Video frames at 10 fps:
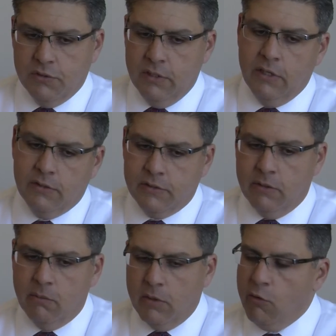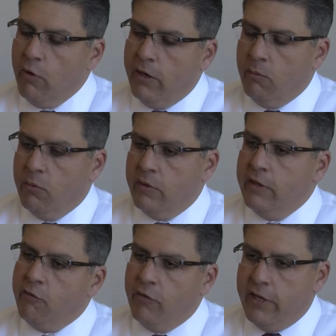seeing some incredible
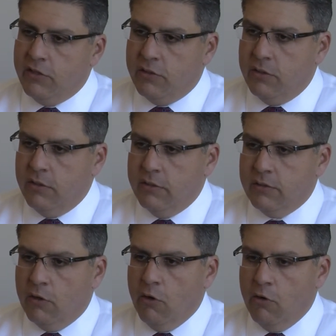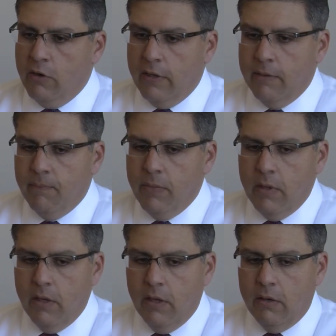innovation that's occurring,
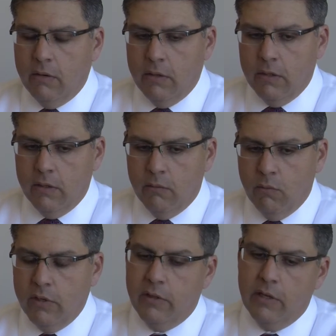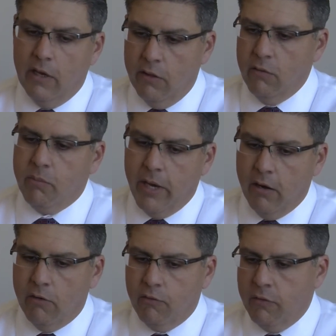and one of the other
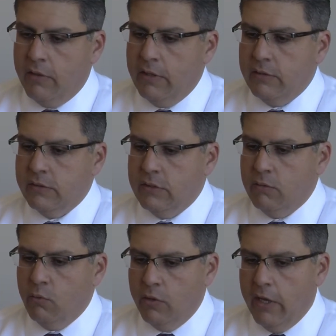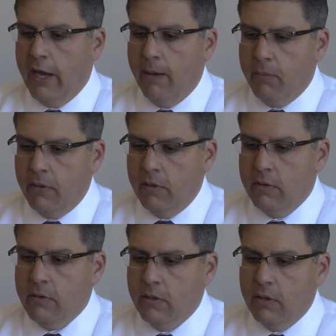powerful things that will happen
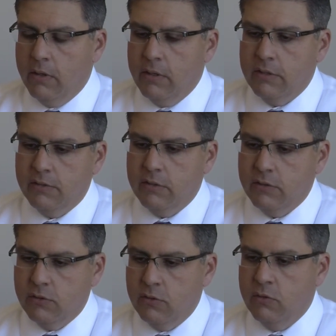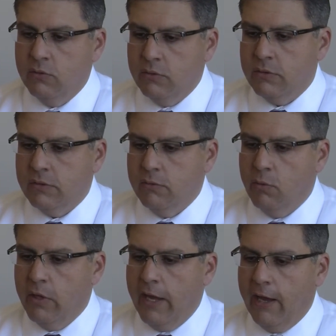is that students
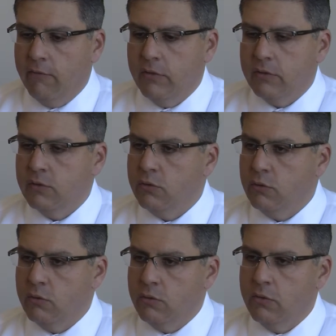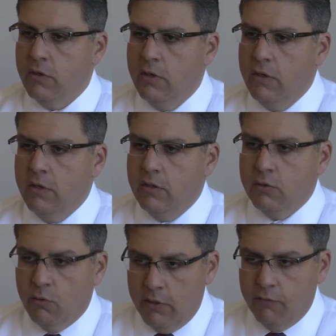will have this tool
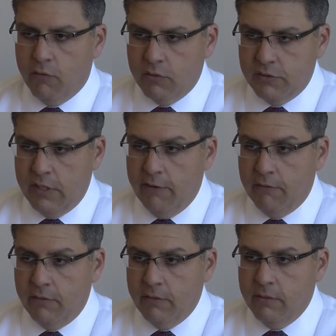24/7,